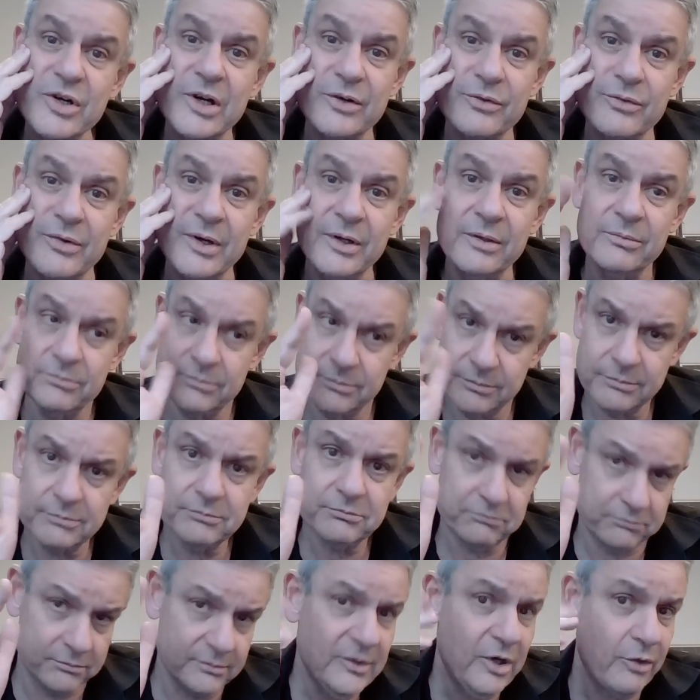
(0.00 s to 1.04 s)
children
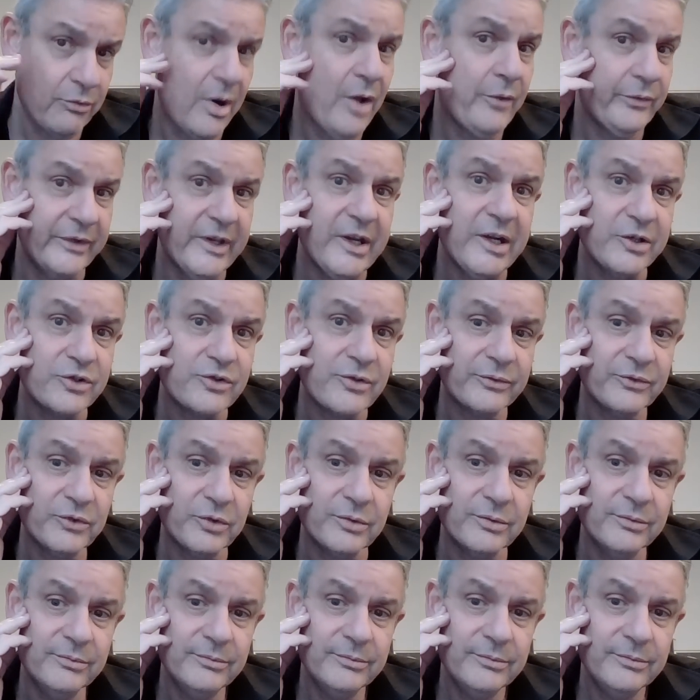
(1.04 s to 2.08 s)
around the age of
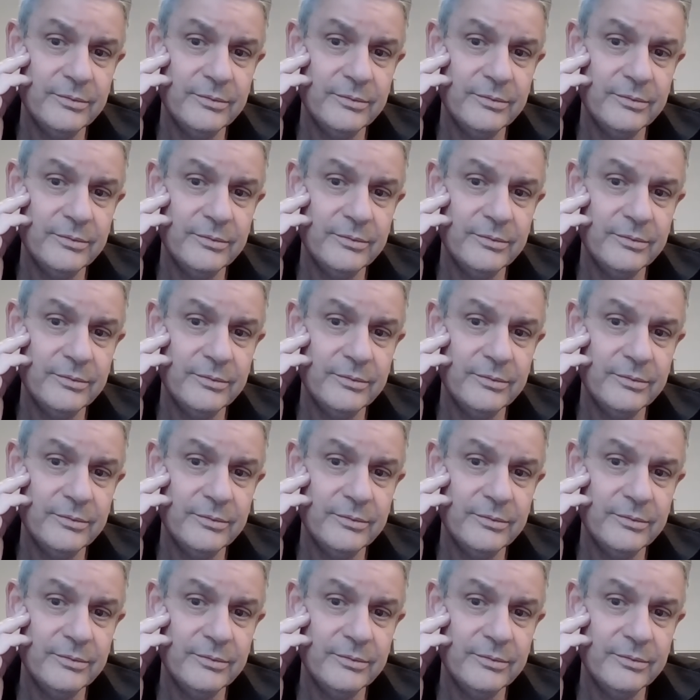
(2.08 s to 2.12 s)
two.